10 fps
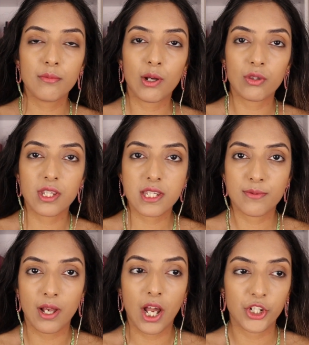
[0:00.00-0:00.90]
about
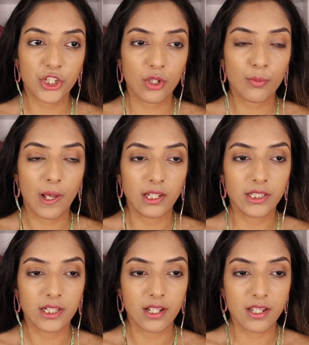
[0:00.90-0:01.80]
this eyeshadow
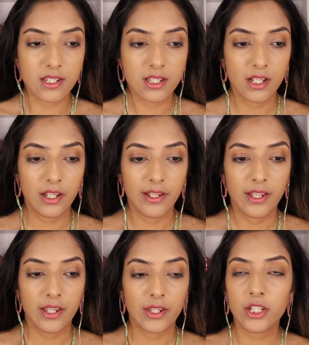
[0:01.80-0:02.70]
palette is
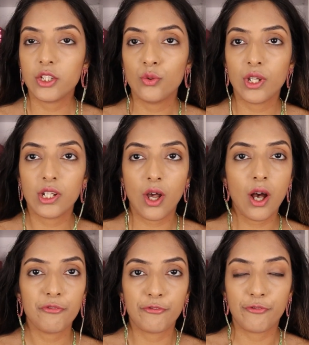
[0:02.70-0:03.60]
that you
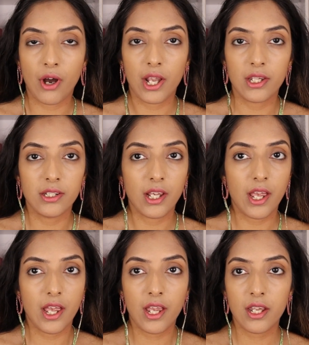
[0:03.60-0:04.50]
cannot find
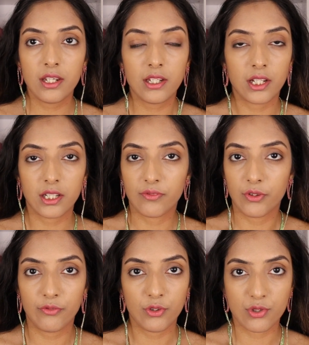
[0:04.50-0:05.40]
any negative
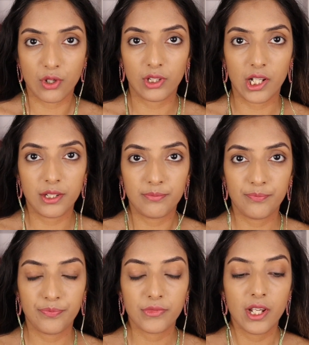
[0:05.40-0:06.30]
reviews online.